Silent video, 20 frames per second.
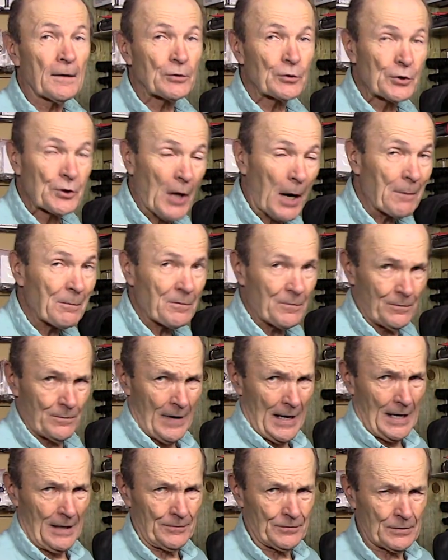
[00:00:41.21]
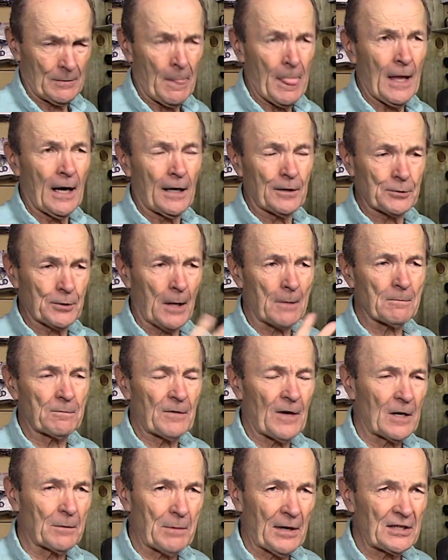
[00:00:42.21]
dump valves. A dump
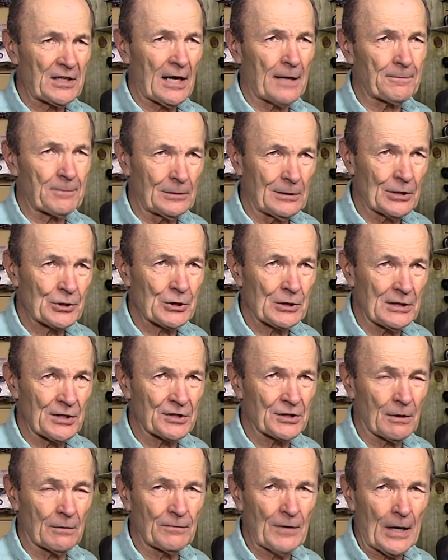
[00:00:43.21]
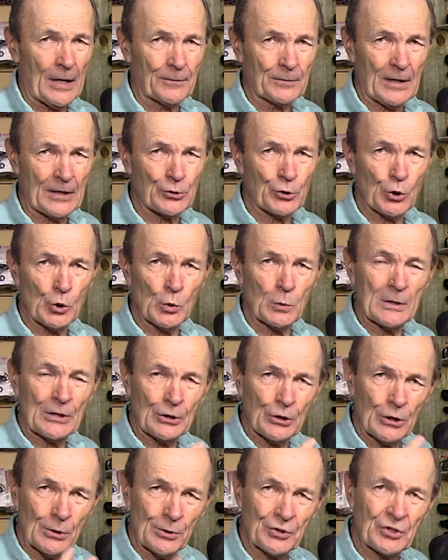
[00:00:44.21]
valve, by definition, is a valve that you would
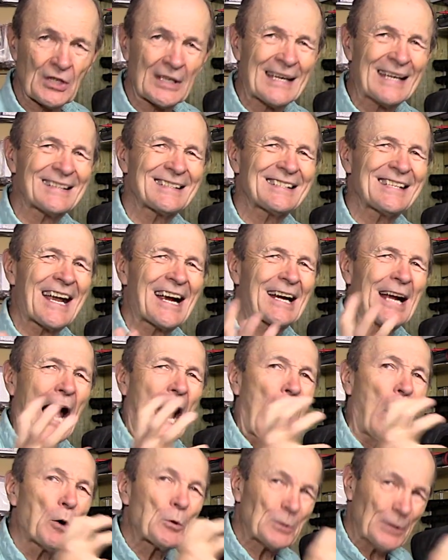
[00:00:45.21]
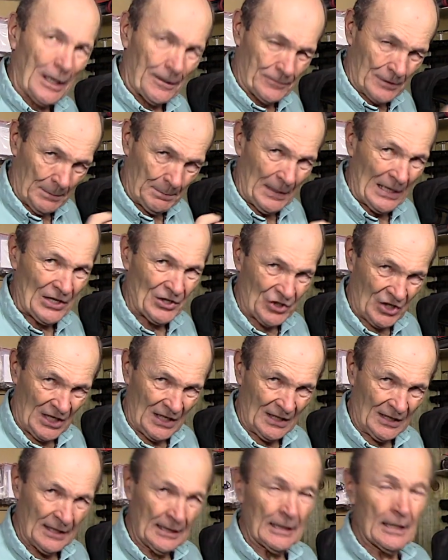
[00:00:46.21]
use to get the air out of the
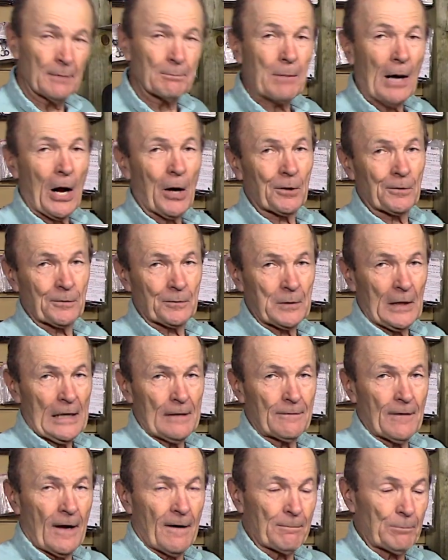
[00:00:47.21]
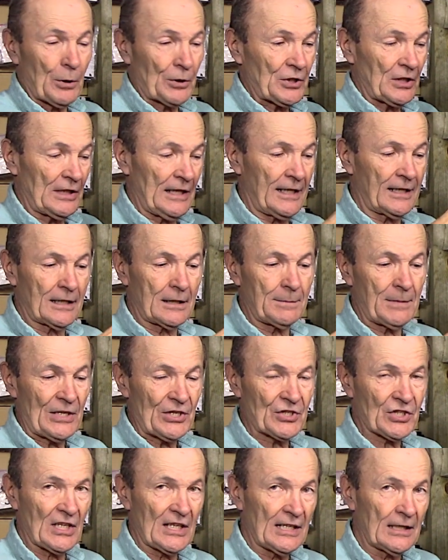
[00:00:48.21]
BC. Power inflate valve puts it into the
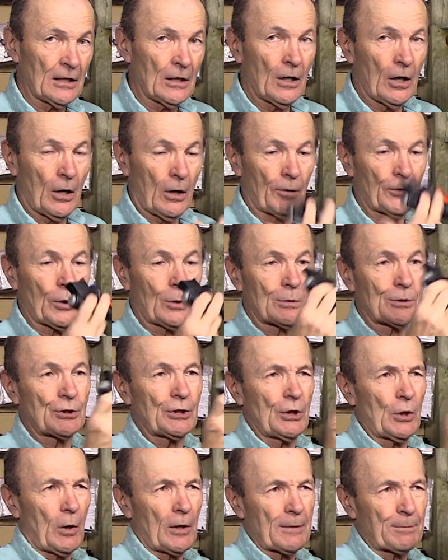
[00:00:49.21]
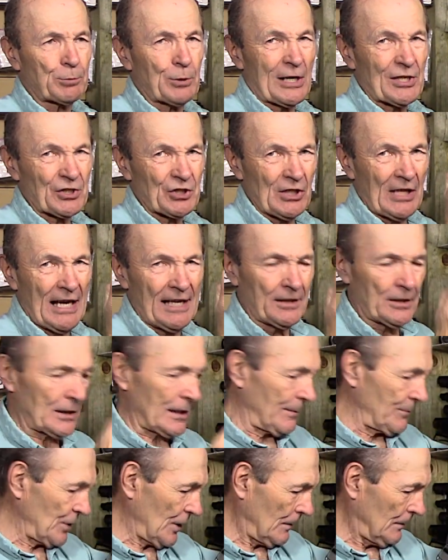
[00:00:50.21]
BC, although, as you know, you press the end, it
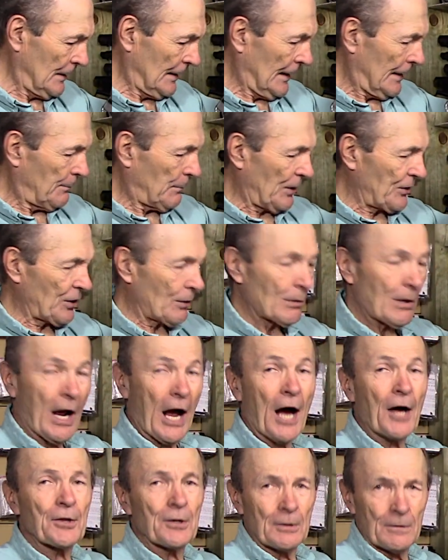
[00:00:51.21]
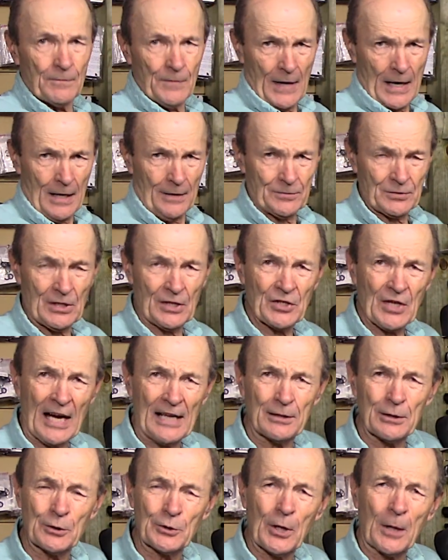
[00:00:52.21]
comes out. But there are other valves
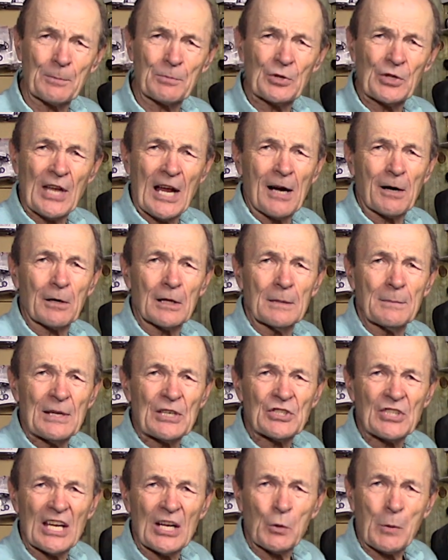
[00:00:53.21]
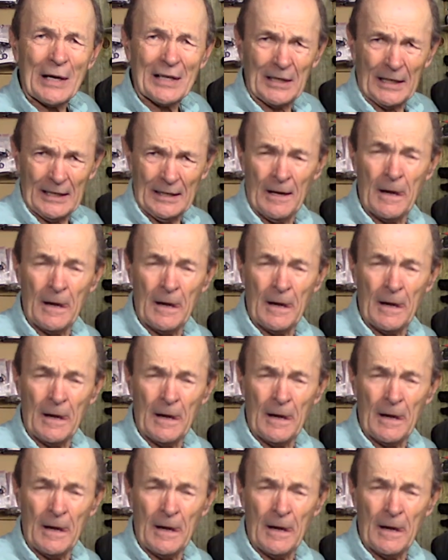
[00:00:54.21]
designed to dump the air to the BC quickly.